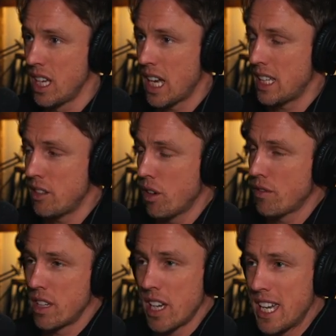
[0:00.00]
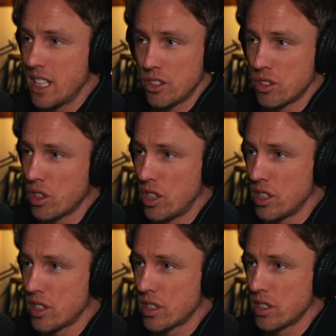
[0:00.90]
And they're offering like
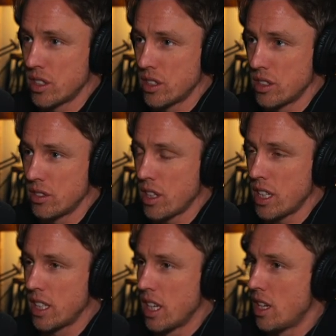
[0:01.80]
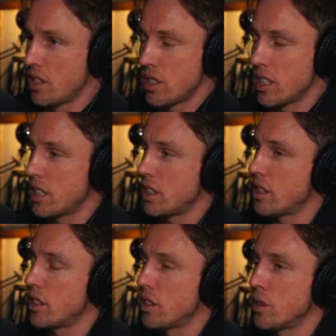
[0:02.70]
$800. Right. Yeah. So that
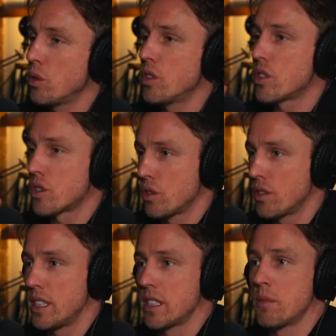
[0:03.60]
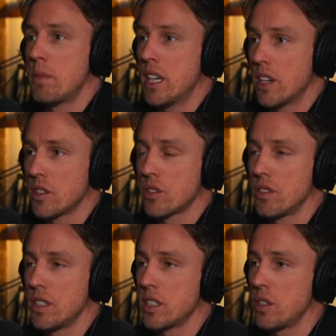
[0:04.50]
all the stories and the PR
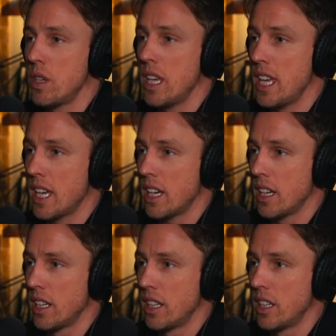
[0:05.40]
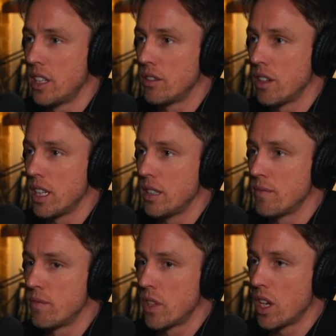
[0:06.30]
stories that you hear, right?
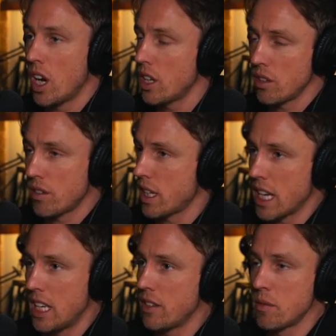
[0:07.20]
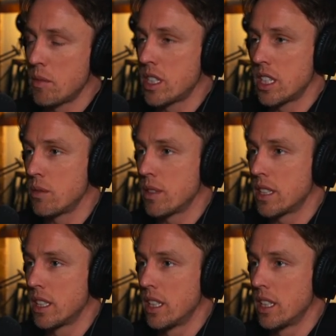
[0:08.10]
I don't think any of them are genuine.